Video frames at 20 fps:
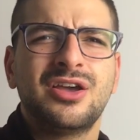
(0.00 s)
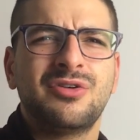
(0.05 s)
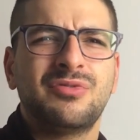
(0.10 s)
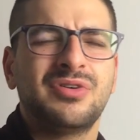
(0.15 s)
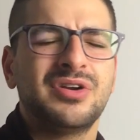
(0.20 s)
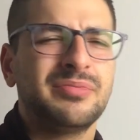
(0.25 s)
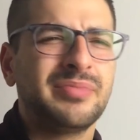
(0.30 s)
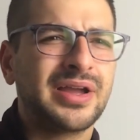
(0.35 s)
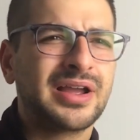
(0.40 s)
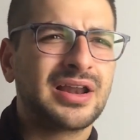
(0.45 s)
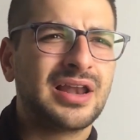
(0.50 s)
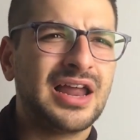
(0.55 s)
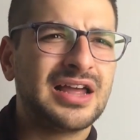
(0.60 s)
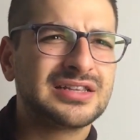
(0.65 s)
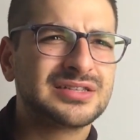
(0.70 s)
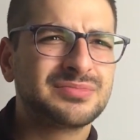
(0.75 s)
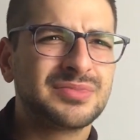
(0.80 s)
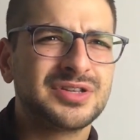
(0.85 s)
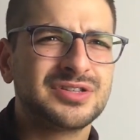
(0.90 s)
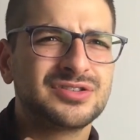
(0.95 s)
one of my
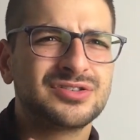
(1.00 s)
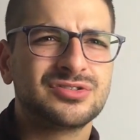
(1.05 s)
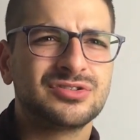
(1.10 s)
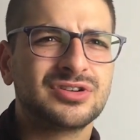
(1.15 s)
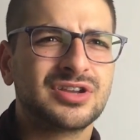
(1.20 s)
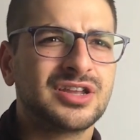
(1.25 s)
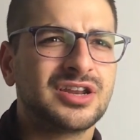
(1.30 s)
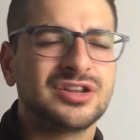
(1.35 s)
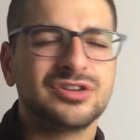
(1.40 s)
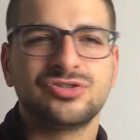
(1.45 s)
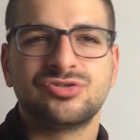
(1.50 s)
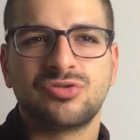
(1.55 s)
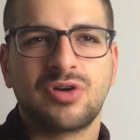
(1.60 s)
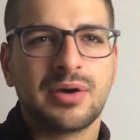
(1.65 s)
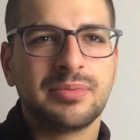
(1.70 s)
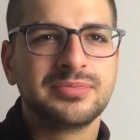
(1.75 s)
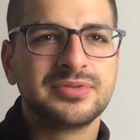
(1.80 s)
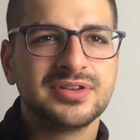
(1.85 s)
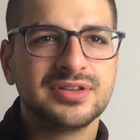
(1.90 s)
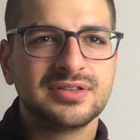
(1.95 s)
classmates took it and
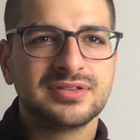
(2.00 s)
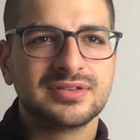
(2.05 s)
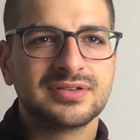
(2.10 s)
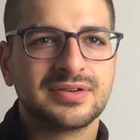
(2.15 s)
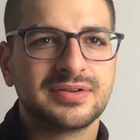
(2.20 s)
dropped it.